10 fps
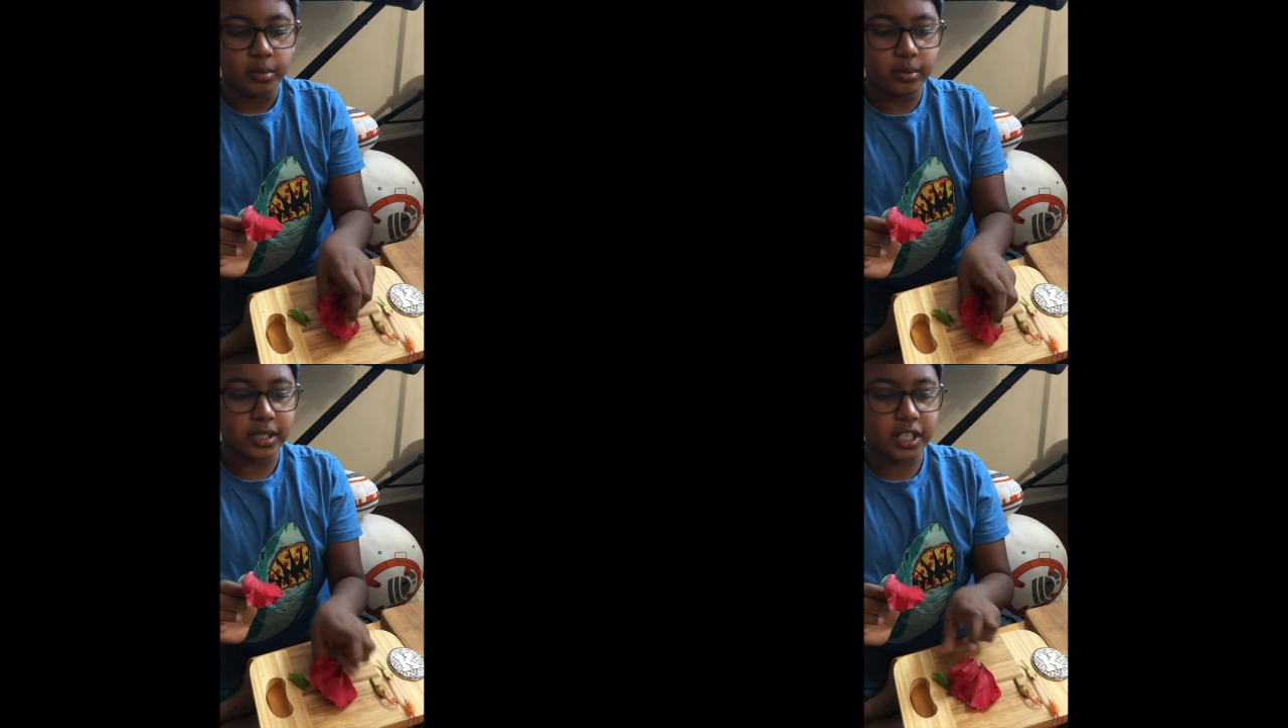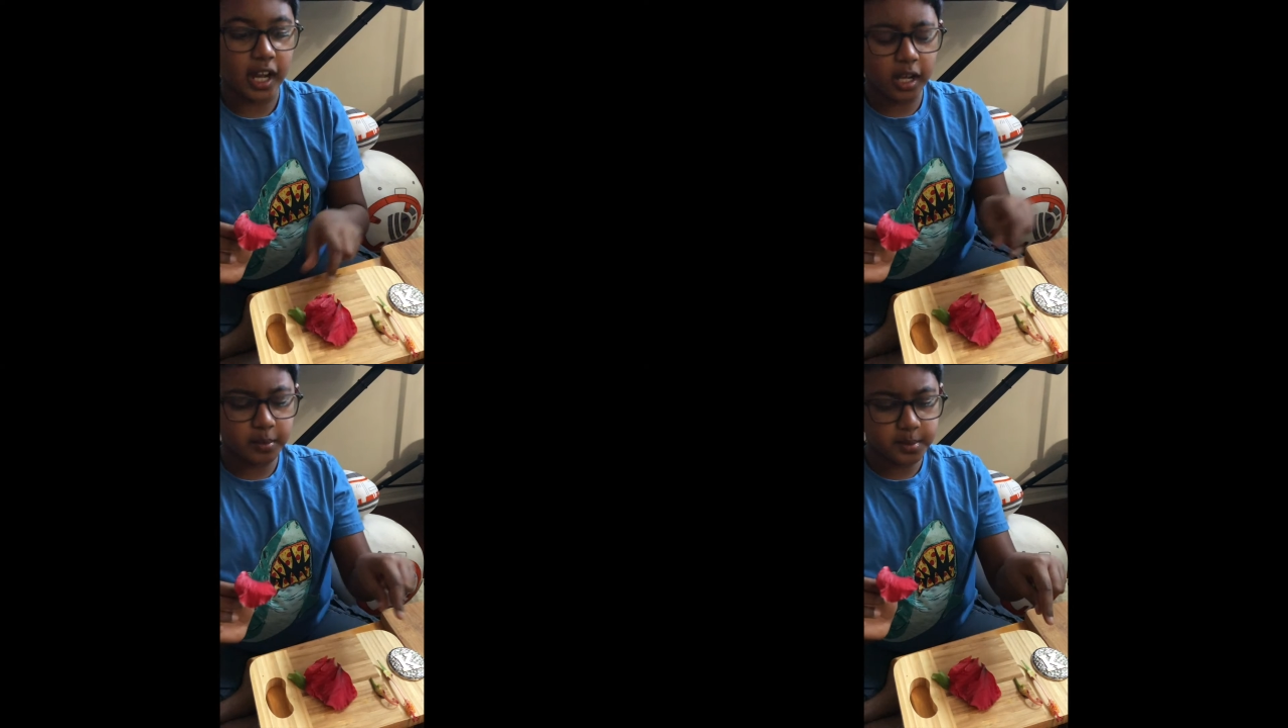which
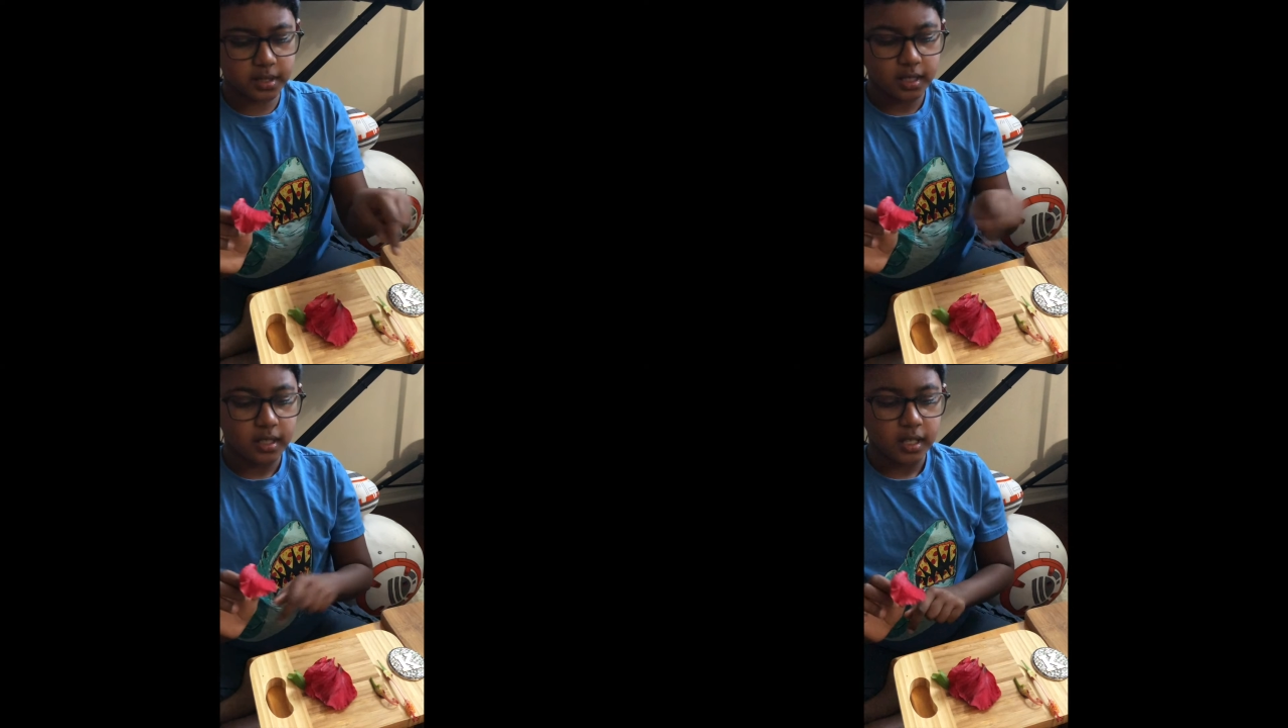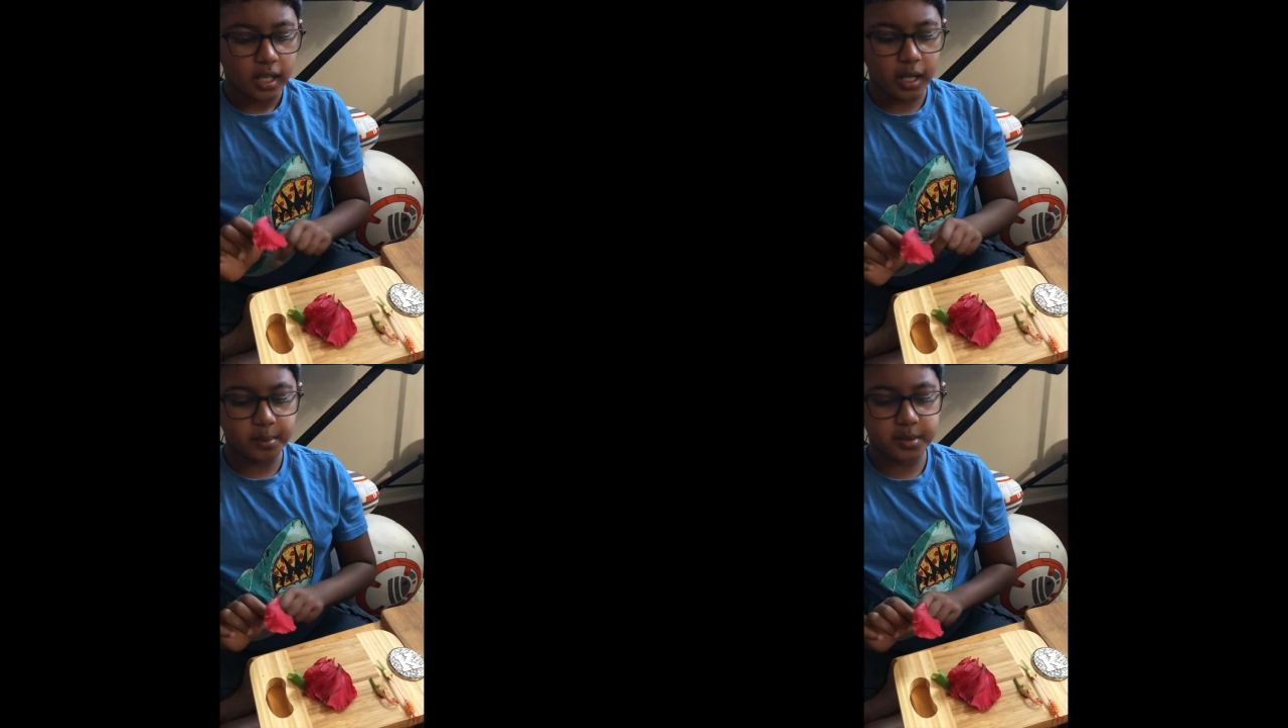helps
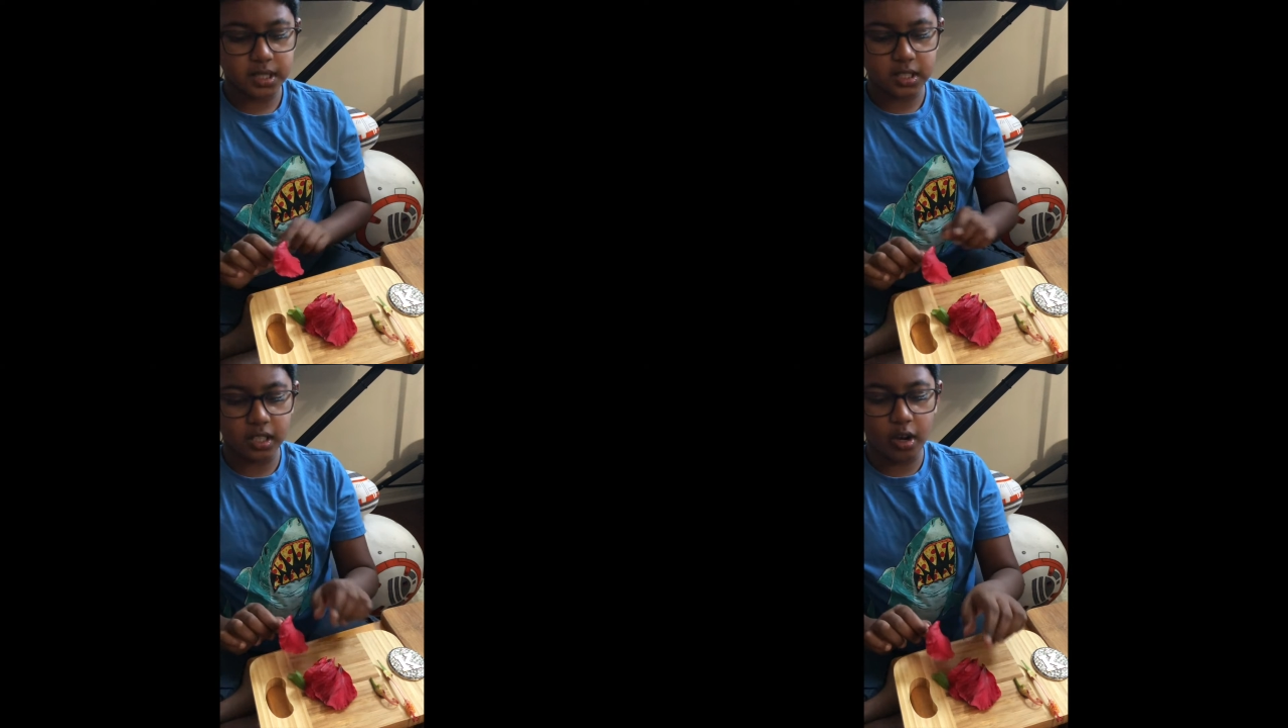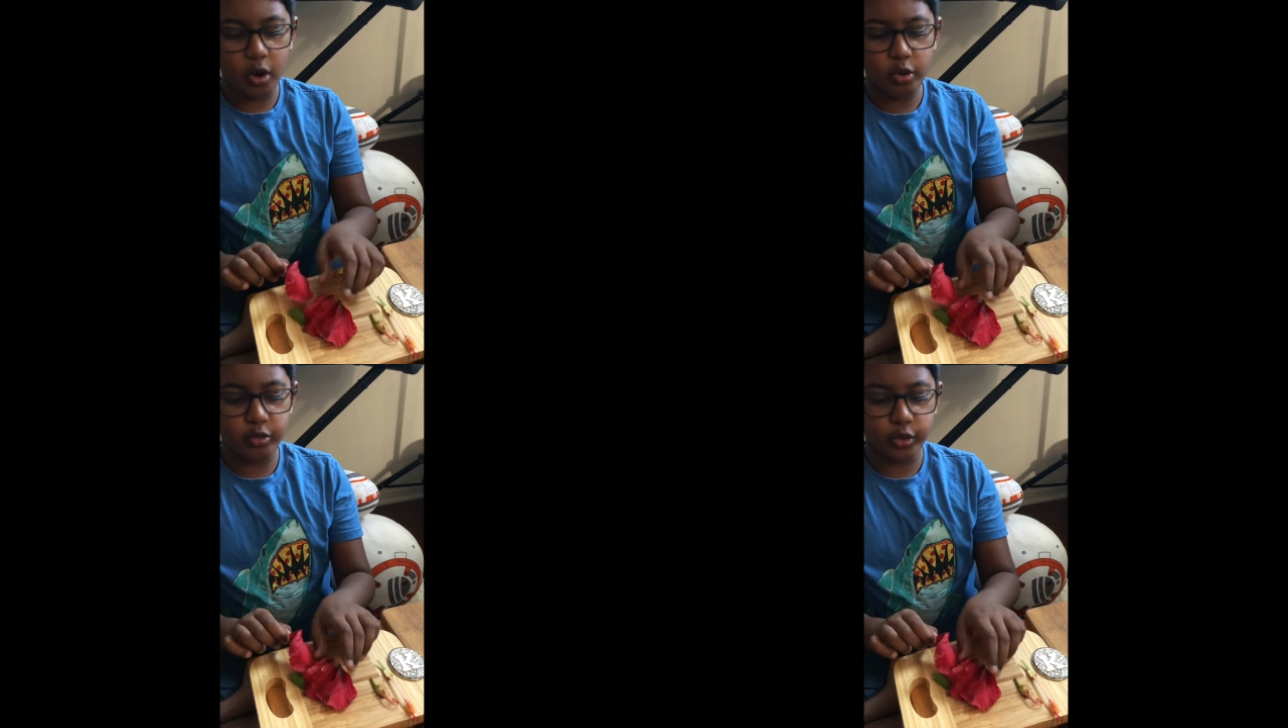the
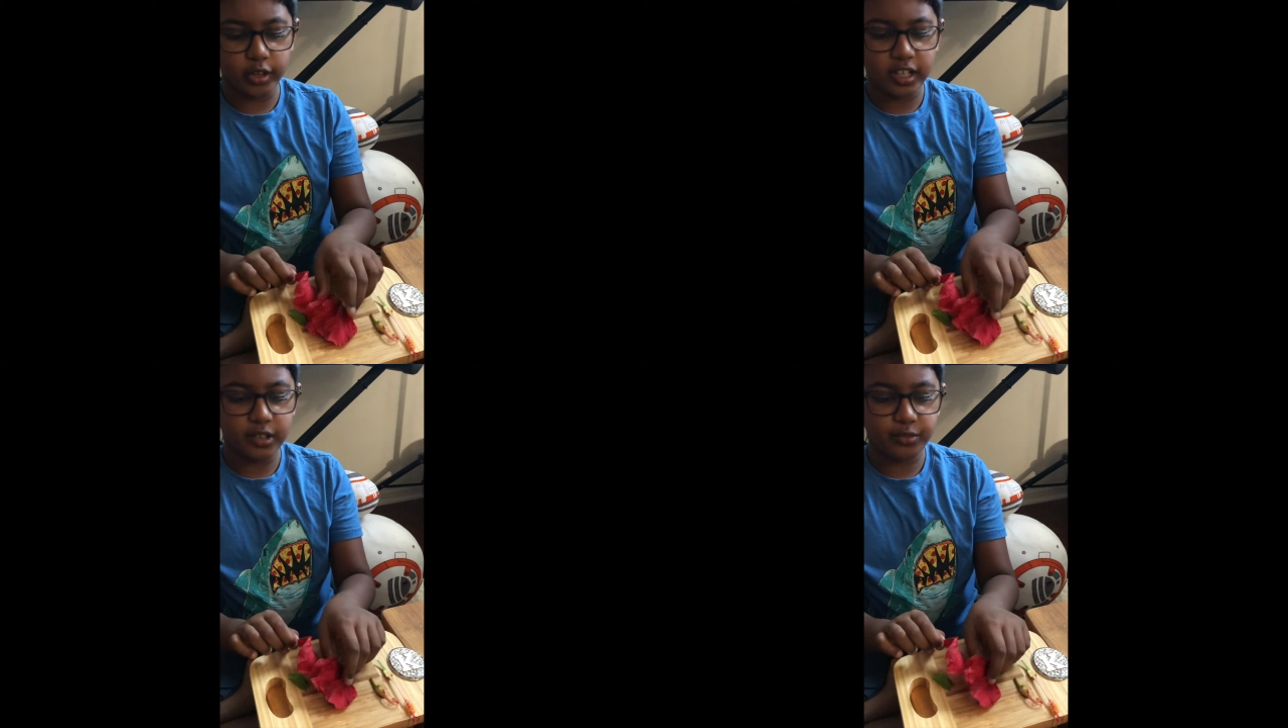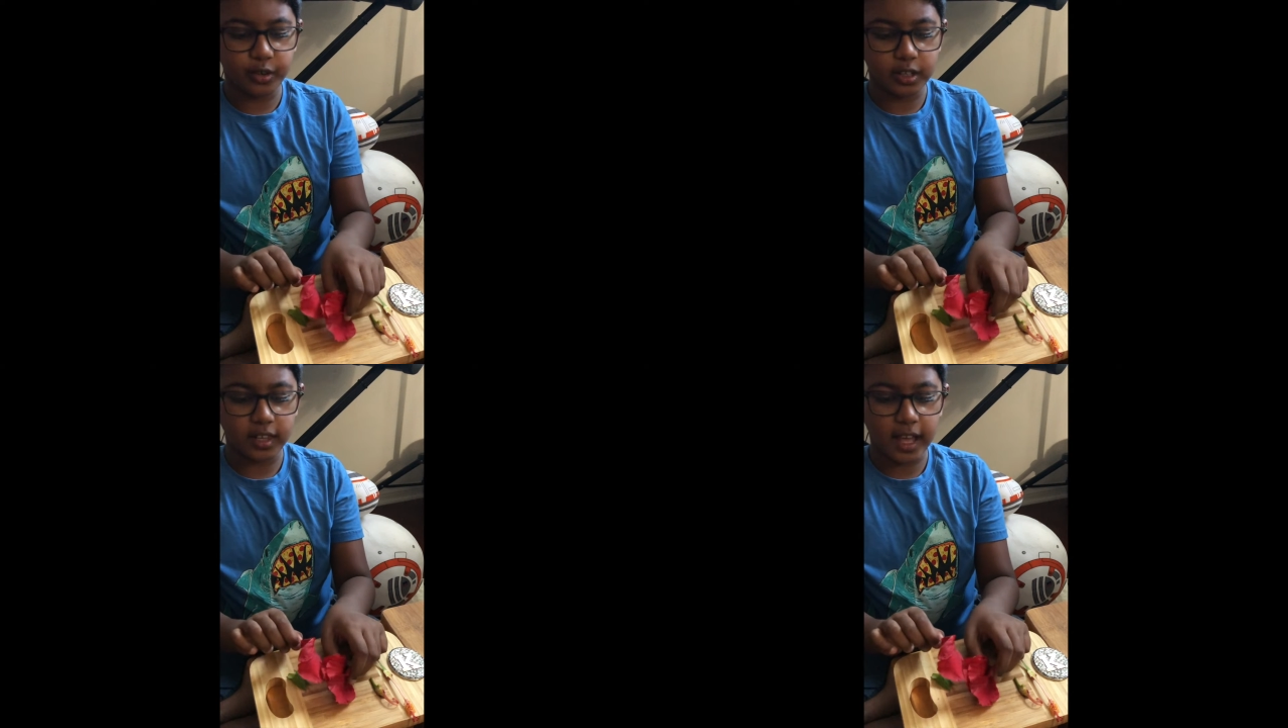ovary
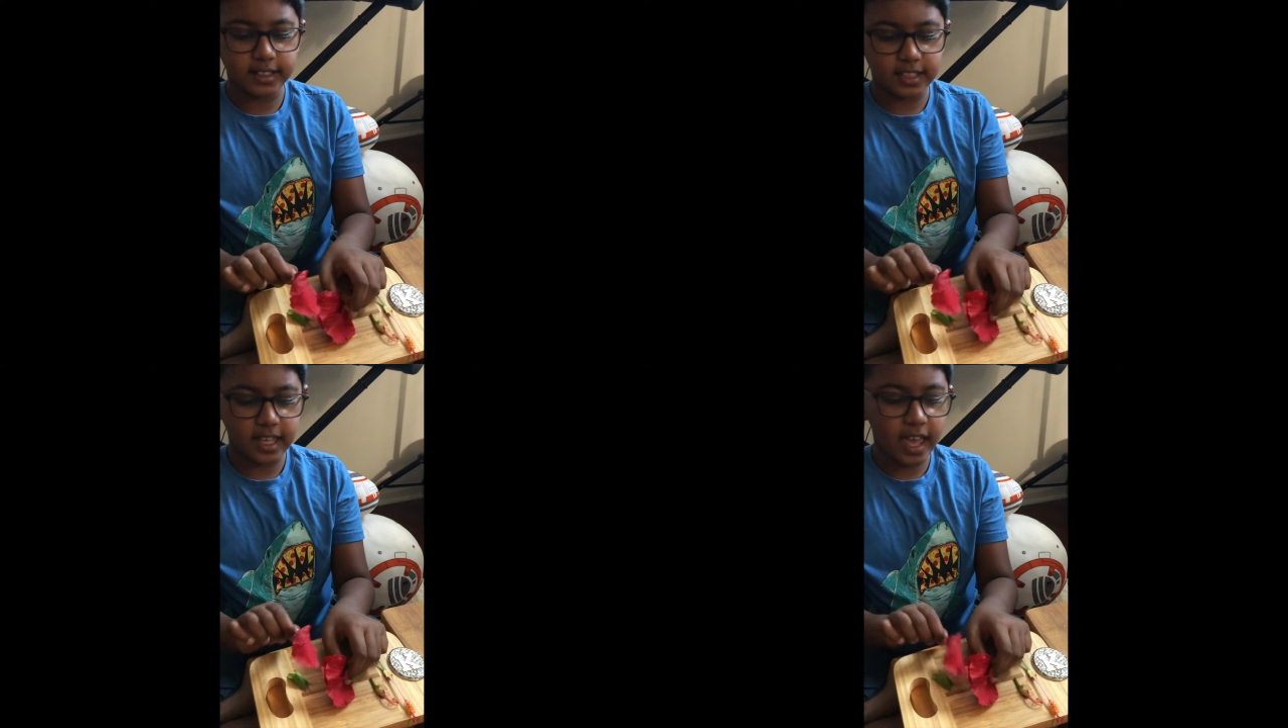fertilize the